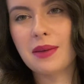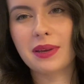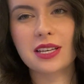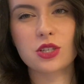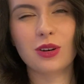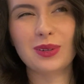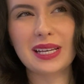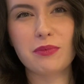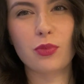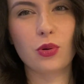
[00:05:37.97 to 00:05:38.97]
because they're
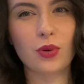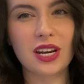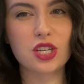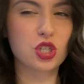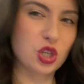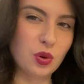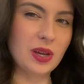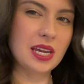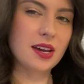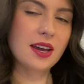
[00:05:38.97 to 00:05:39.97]
already pretty
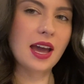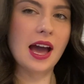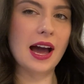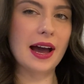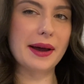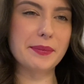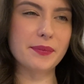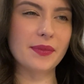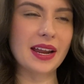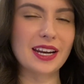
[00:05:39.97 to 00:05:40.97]
chewy,
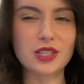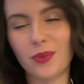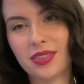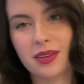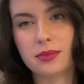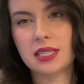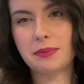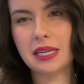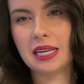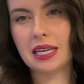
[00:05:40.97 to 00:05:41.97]
and I don't want them to
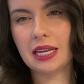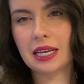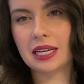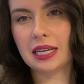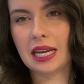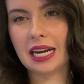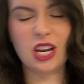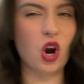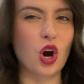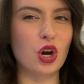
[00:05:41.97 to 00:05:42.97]
be any
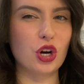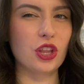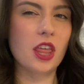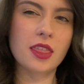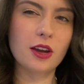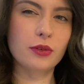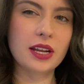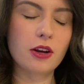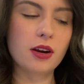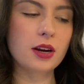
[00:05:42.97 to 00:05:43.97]
harder than they
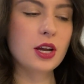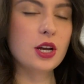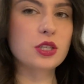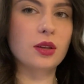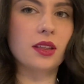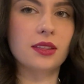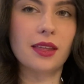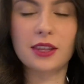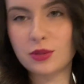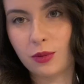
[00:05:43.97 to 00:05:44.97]
already are. So I think
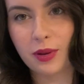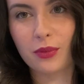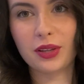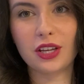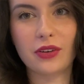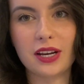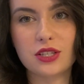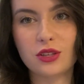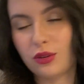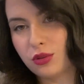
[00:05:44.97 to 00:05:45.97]
that this will be a really great
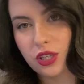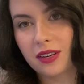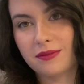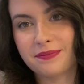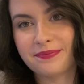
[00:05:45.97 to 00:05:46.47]
solution.